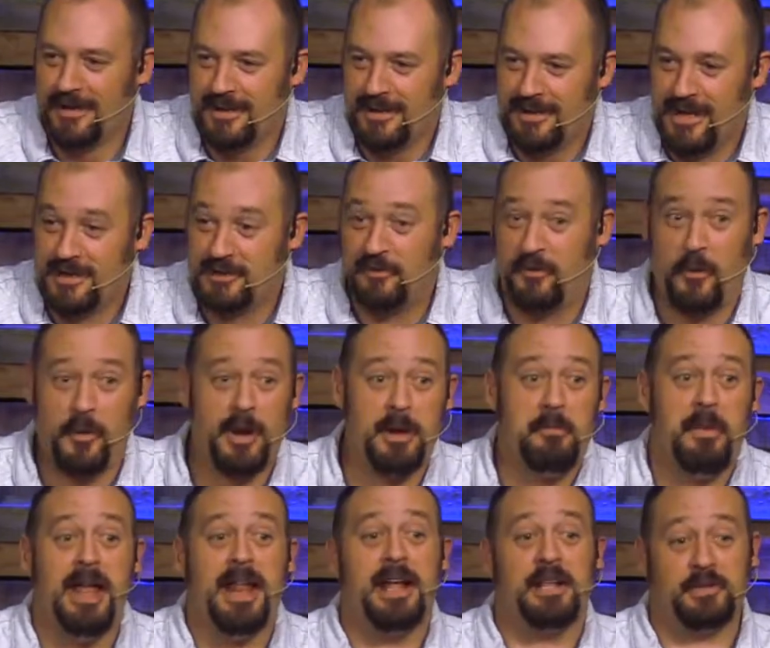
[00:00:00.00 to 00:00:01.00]
Takes 40
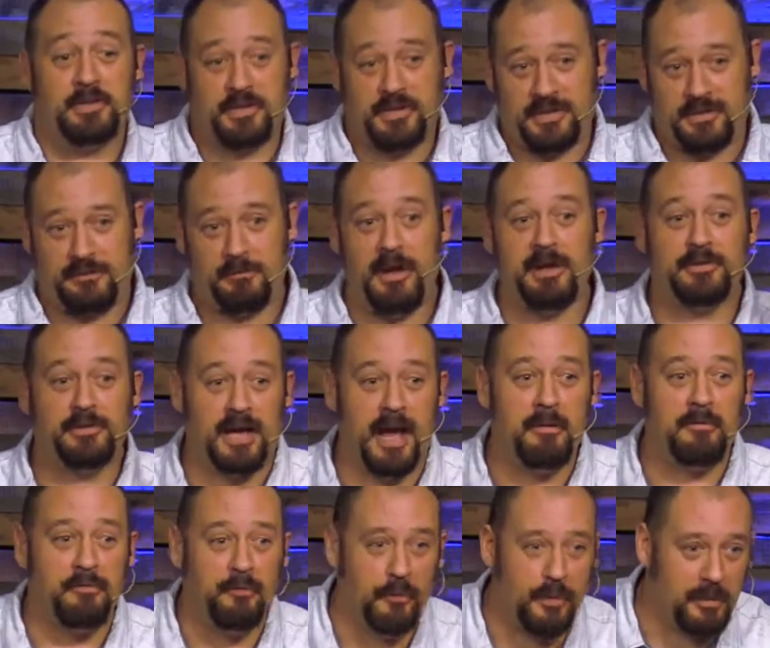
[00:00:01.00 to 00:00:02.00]
minutes. By the
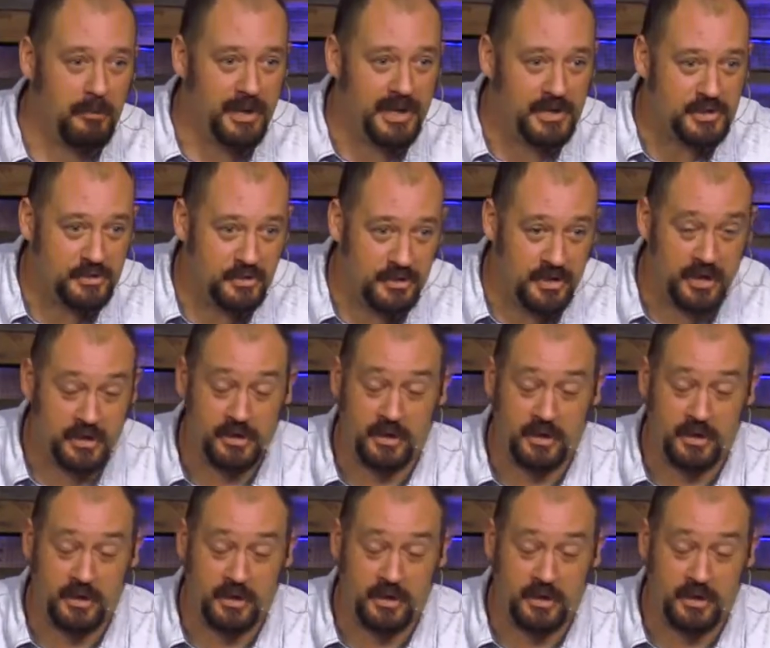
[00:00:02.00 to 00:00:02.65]
time 40 minutes are done,